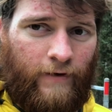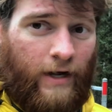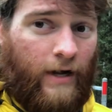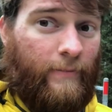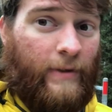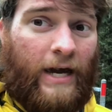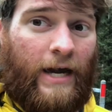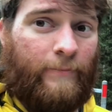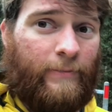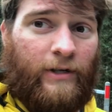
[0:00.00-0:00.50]

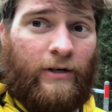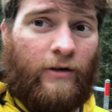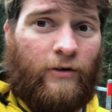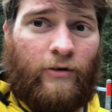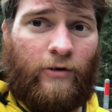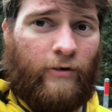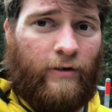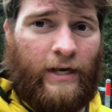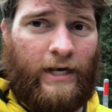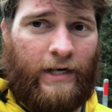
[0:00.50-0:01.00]
I'm happy to
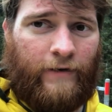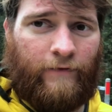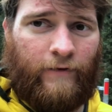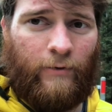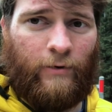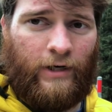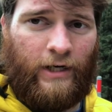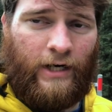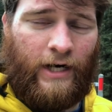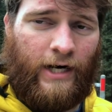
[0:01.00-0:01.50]
do that if
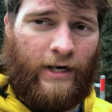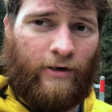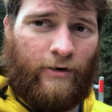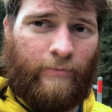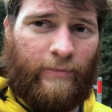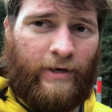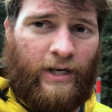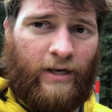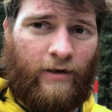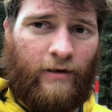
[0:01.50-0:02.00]
you want to hire
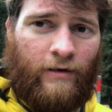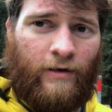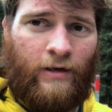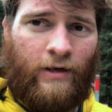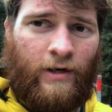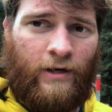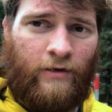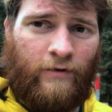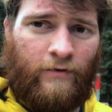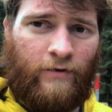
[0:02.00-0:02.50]
me
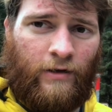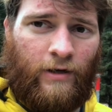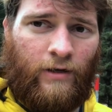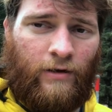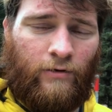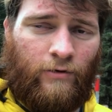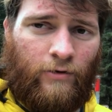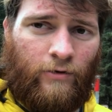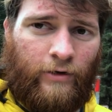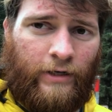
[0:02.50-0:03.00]
to
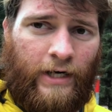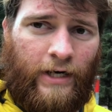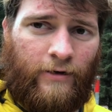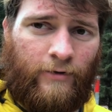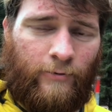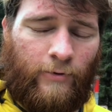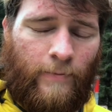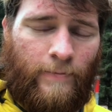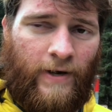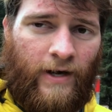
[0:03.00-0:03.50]
learn how
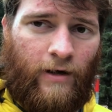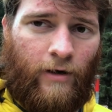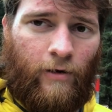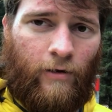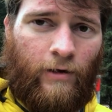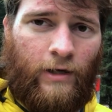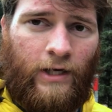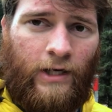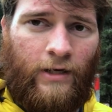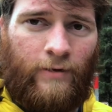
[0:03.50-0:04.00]
to
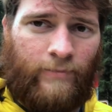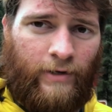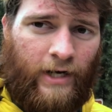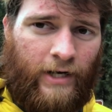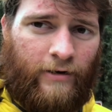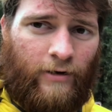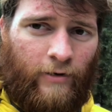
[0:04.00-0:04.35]
repel, but I